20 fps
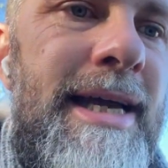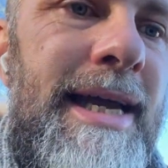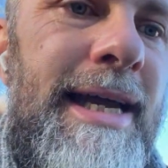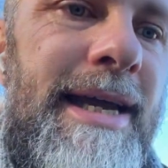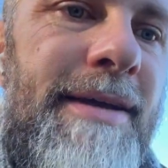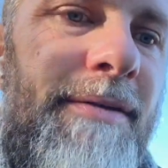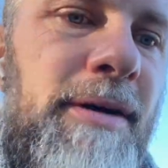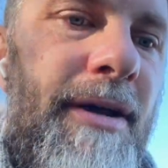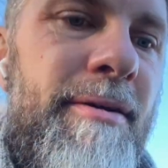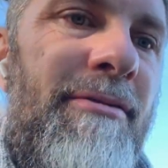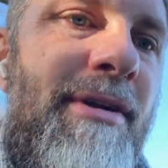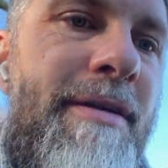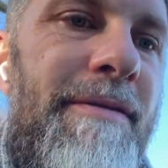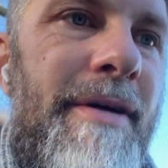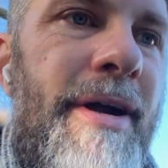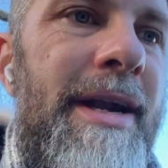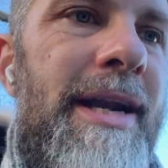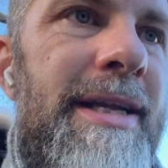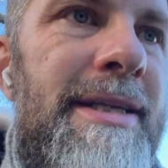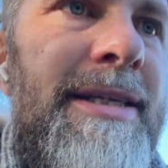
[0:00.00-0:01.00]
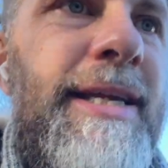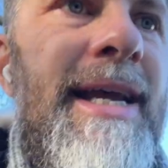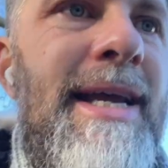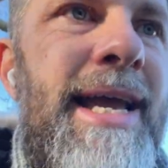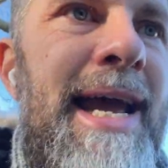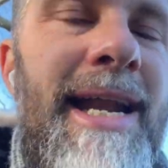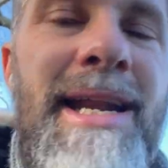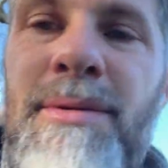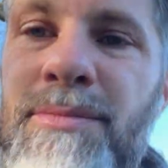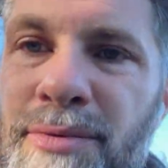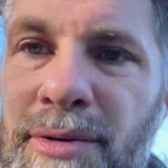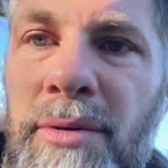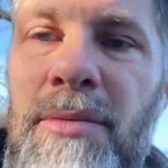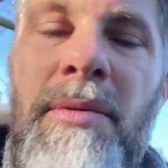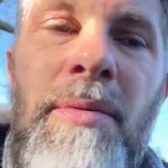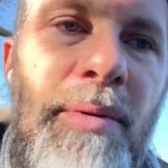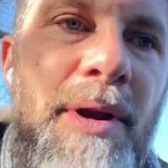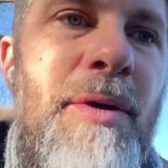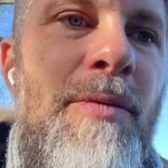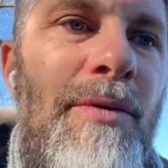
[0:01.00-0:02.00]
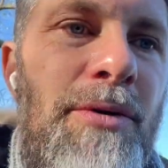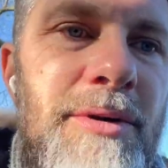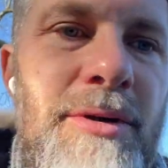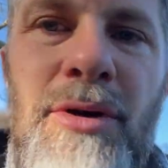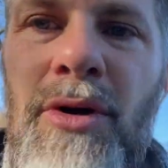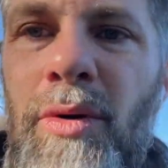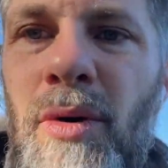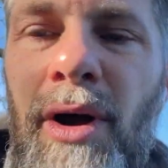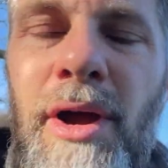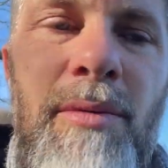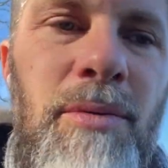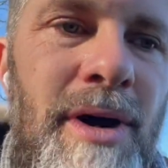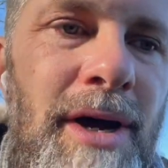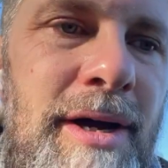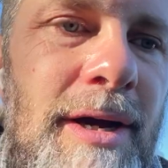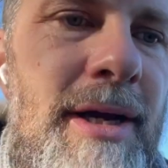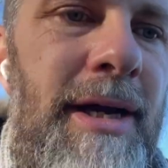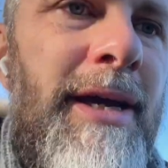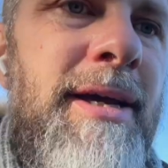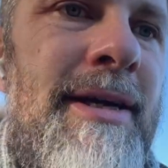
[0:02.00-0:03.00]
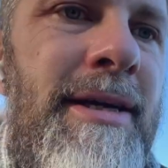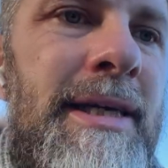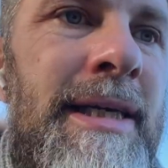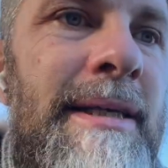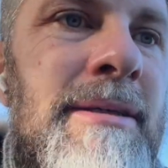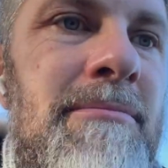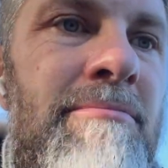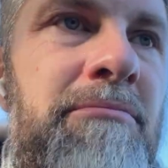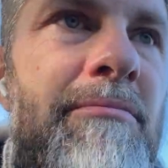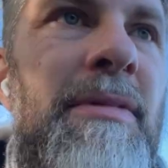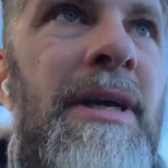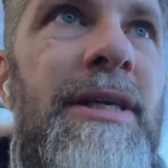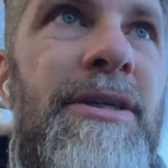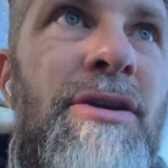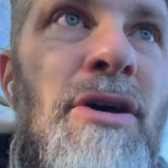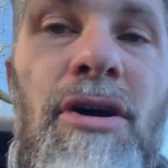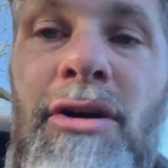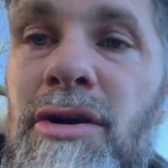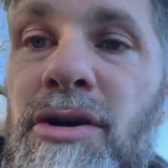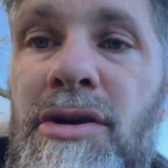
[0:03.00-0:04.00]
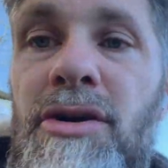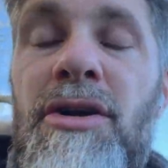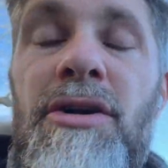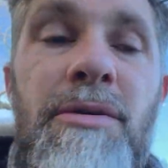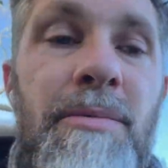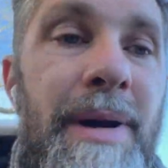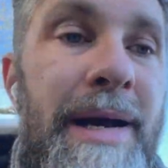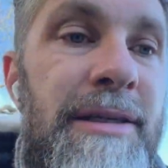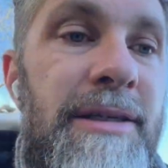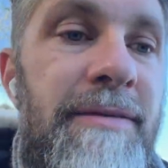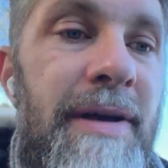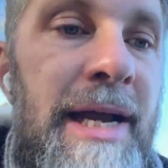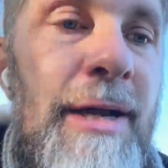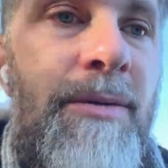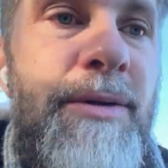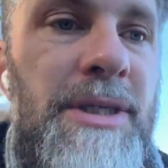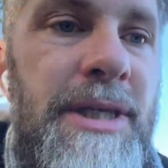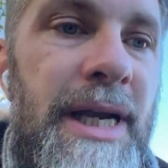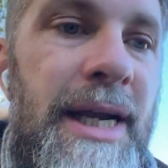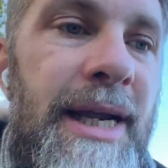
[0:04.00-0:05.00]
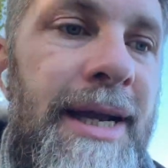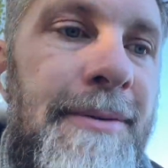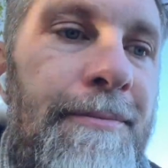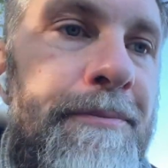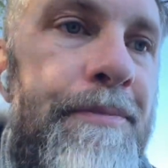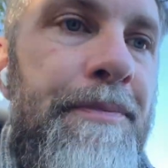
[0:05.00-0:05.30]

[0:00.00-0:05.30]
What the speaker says: If I refinance it again, it probably wouldn't quite work. It's got a good amount of equity in it.